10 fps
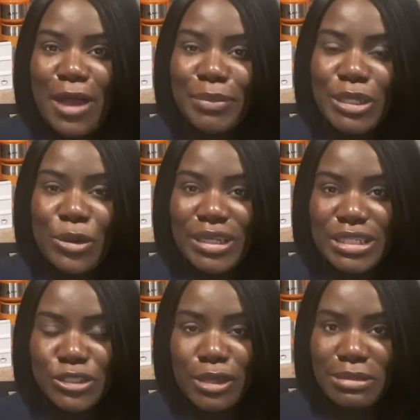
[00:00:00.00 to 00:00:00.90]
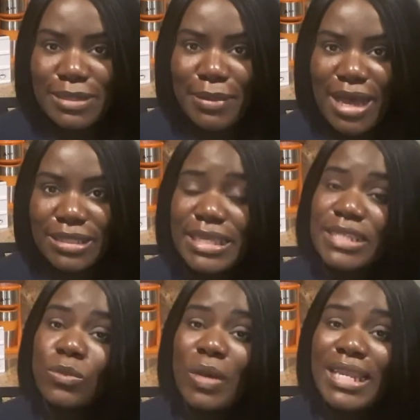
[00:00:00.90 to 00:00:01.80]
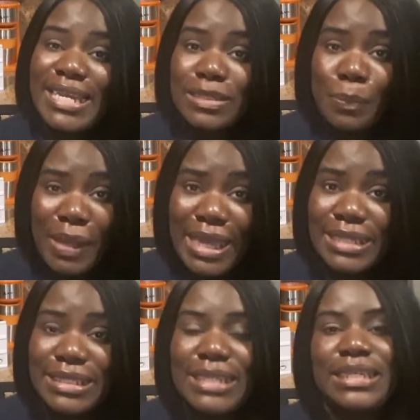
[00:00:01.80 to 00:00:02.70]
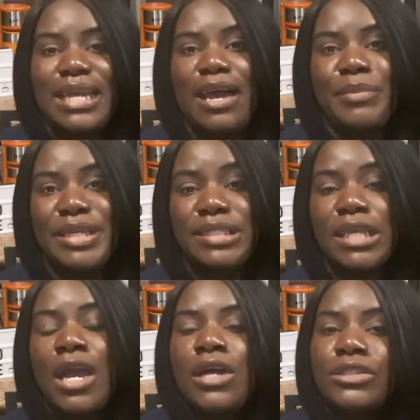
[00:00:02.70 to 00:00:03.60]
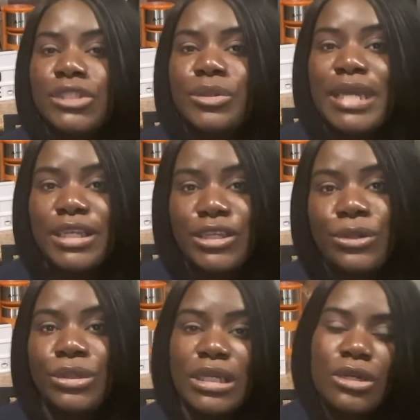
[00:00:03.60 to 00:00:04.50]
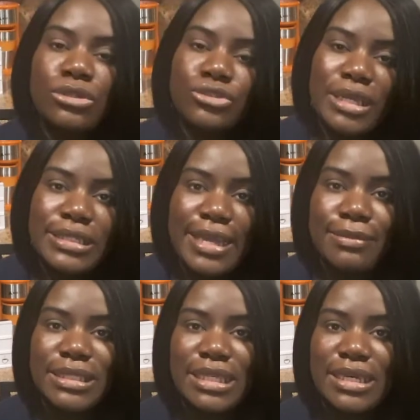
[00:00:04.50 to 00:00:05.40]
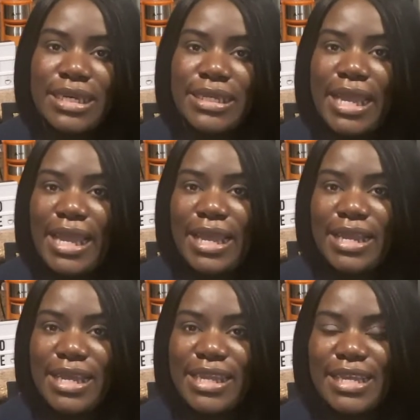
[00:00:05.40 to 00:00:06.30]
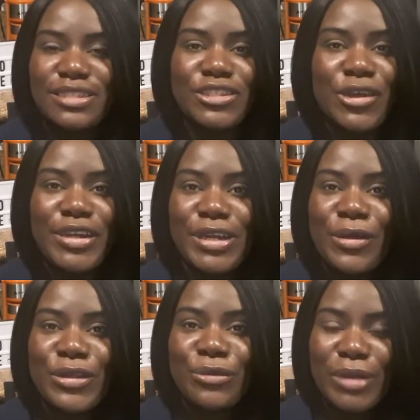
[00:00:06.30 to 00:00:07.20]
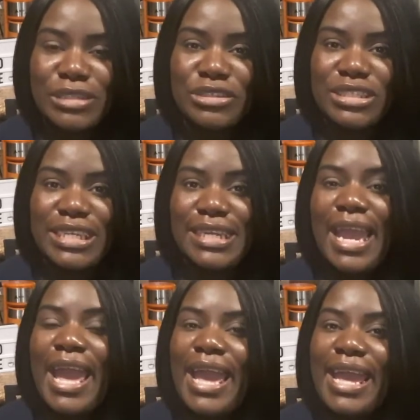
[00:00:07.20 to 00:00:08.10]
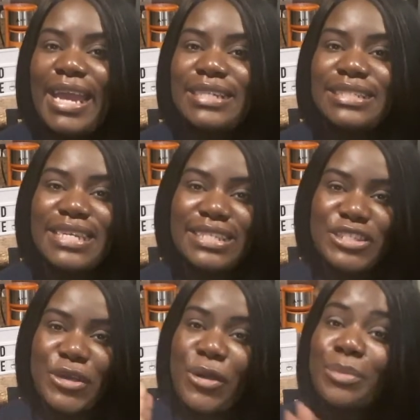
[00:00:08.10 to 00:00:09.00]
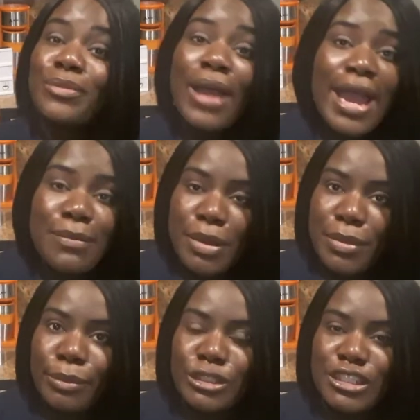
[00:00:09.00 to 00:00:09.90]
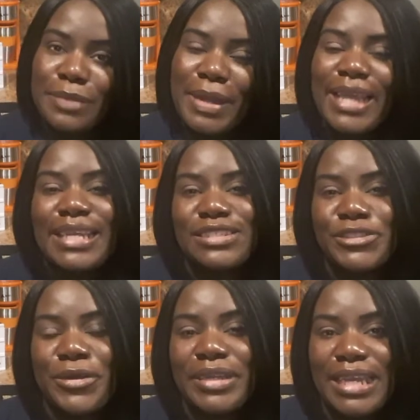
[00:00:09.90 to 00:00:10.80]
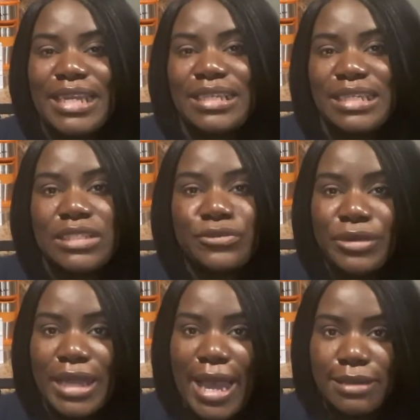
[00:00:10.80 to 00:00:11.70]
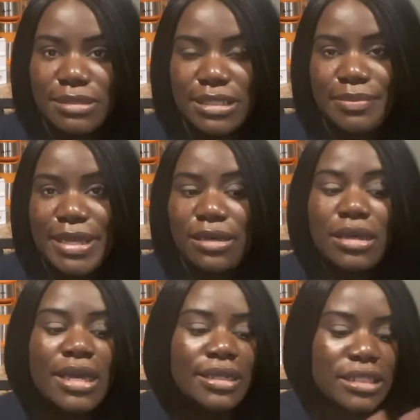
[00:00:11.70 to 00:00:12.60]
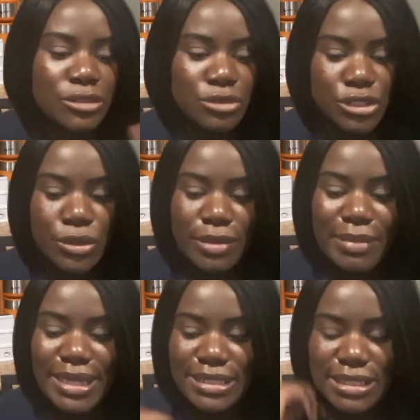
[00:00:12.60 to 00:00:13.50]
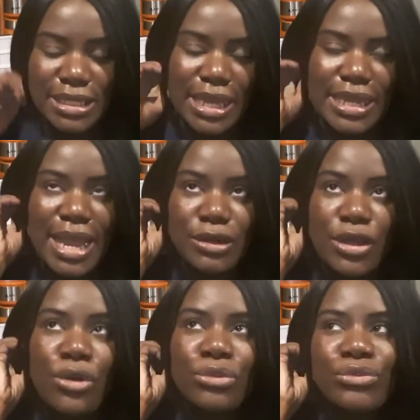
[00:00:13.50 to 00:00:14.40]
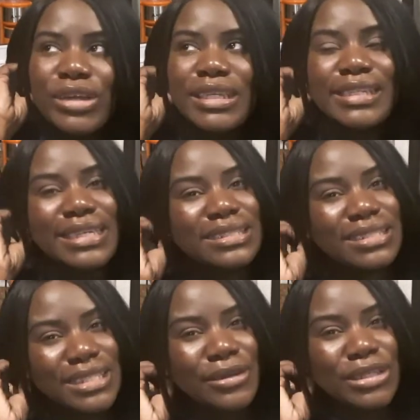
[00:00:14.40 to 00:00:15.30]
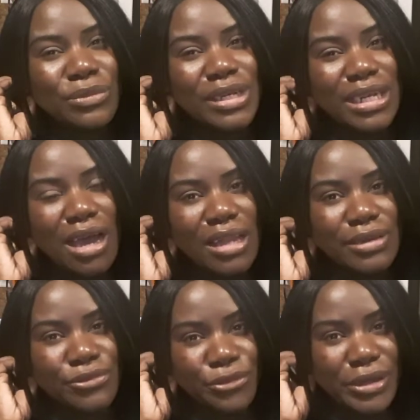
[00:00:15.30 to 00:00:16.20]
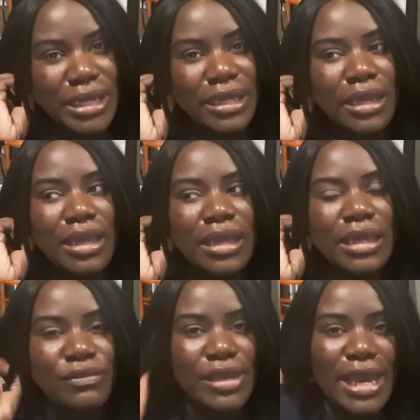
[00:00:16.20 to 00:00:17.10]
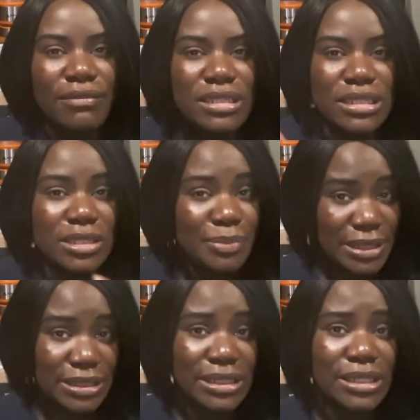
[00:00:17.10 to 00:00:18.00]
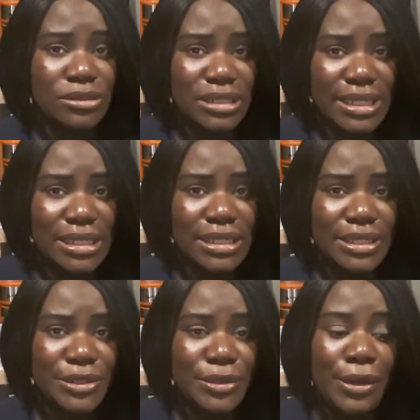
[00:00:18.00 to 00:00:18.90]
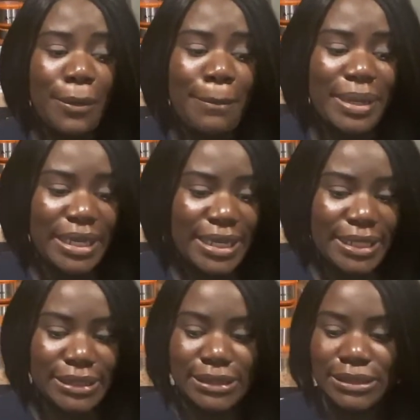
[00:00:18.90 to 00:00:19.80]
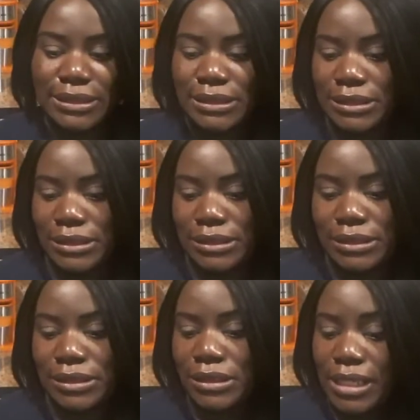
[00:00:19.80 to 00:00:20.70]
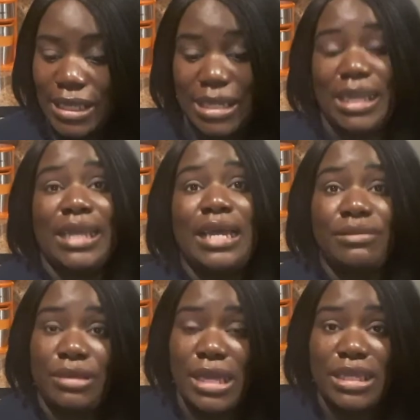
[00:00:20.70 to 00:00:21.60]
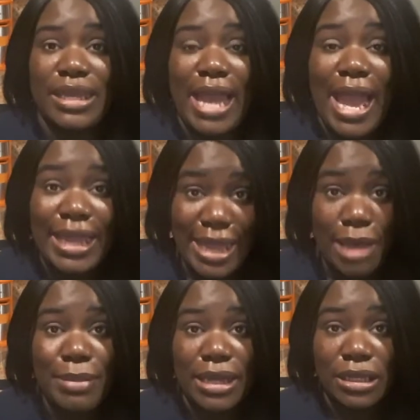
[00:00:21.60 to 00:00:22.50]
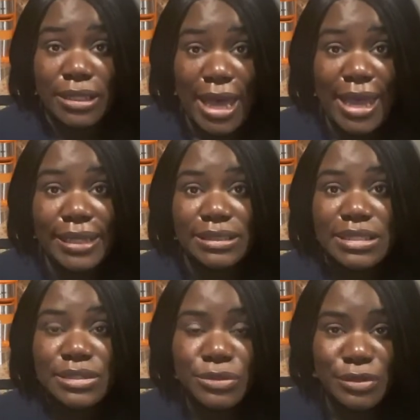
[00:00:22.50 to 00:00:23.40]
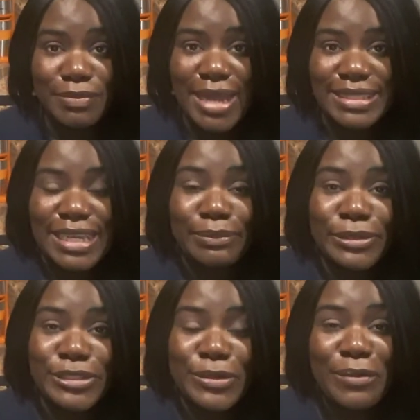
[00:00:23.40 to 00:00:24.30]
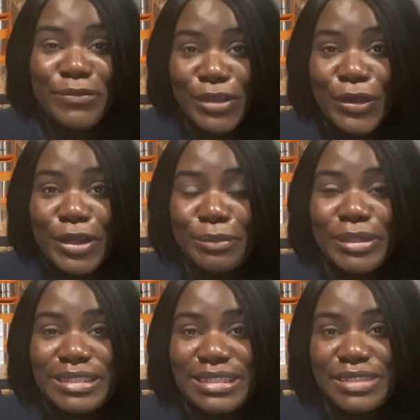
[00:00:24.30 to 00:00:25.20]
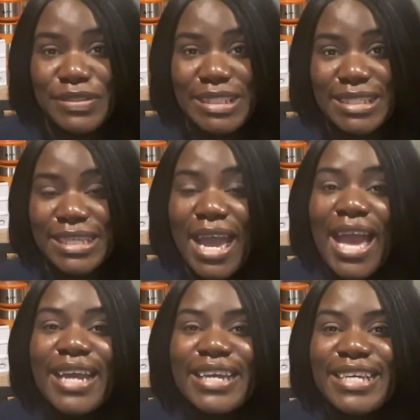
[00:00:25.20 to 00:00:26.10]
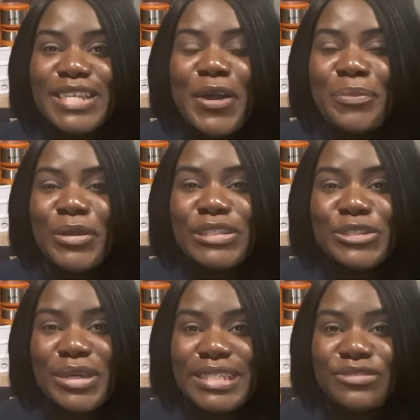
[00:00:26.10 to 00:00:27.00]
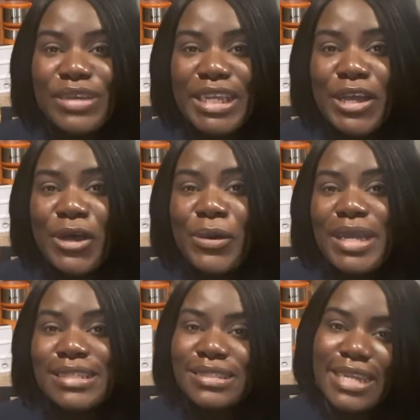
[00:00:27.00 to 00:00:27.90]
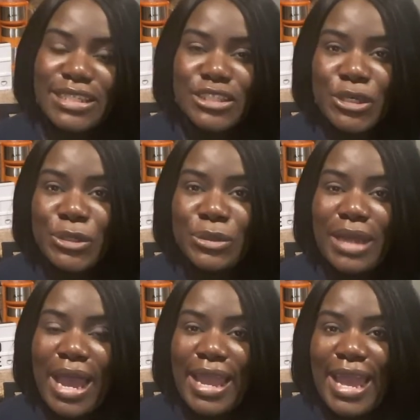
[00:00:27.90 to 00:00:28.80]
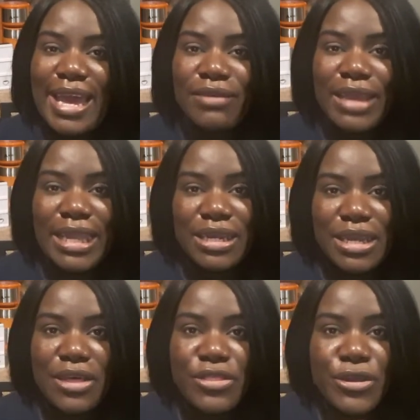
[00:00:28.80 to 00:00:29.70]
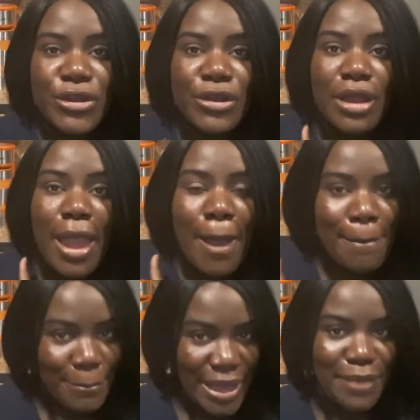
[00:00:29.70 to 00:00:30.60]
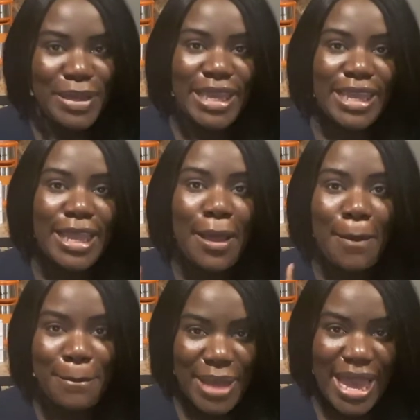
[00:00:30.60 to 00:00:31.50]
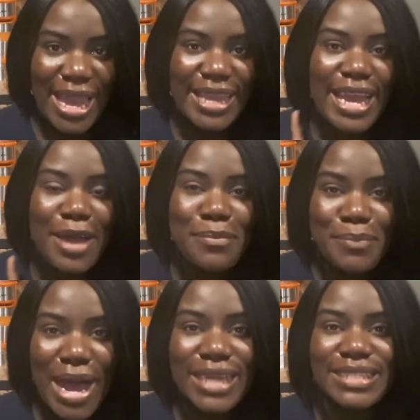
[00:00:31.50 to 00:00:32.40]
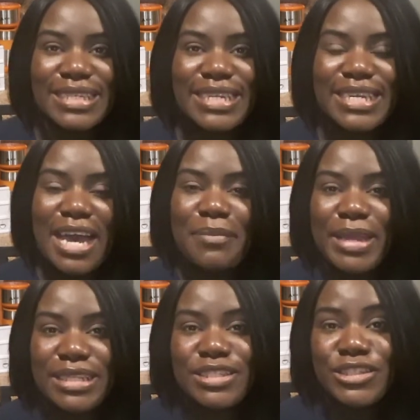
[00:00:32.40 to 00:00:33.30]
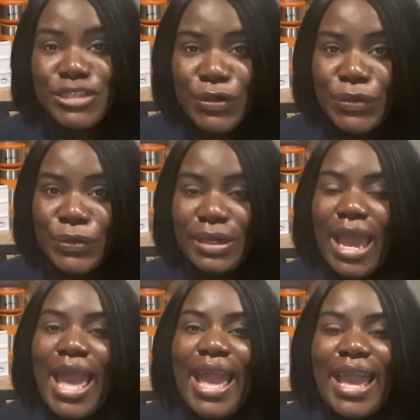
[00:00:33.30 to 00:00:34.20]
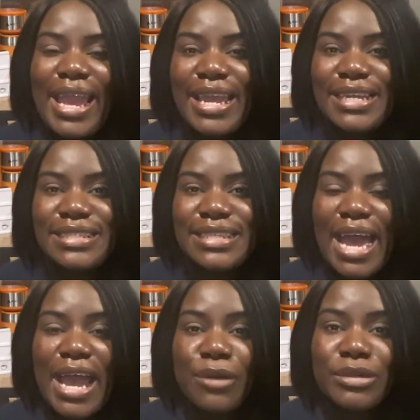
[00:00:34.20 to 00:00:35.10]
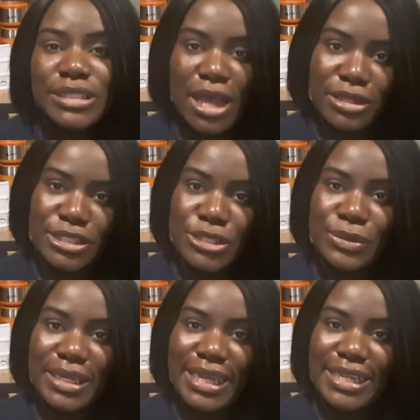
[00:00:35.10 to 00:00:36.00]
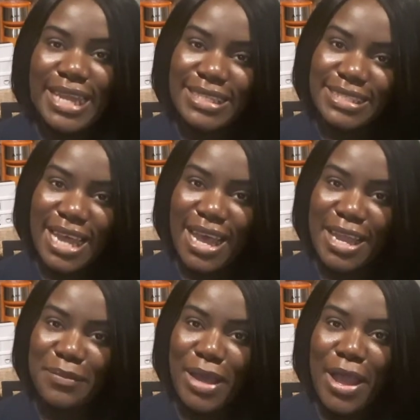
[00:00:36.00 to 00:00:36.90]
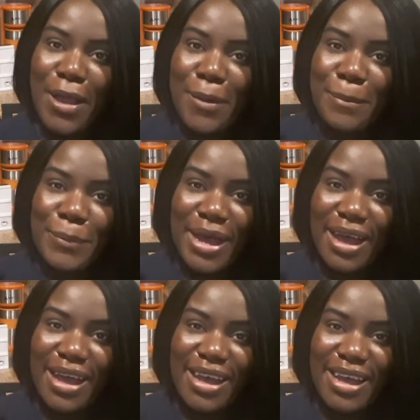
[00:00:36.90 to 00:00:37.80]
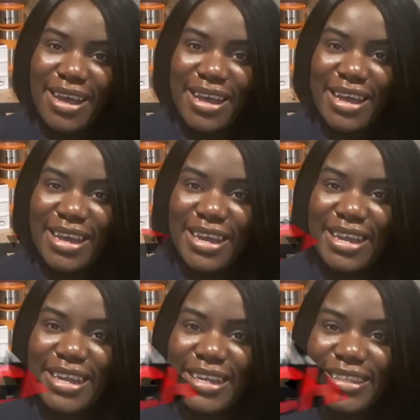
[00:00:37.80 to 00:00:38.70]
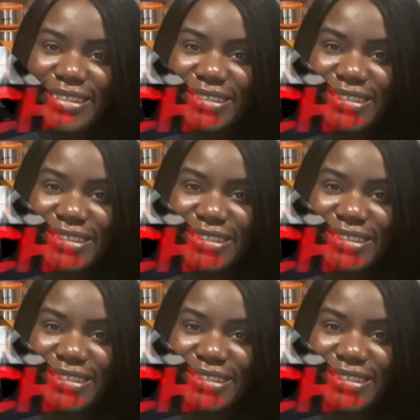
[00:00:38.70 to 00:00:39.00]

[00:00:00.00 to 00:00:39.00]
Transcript: down below in the description box as well as pinned in the comments so that you can go straight to Amazon and get started on your registry and get your Prime membership and then start getting these free items in the mail. This was so amazing, and I don't really necessarily want to call it free if you have to spend a little to get a little, but in the end I feel like I got back a lot with my sample, so I'm very appreciative of this. Guys, I hope you enjoyed this video, and stay tuned. I have another baby bag unboxing coming soon, and I will talk to you again next time. Bye.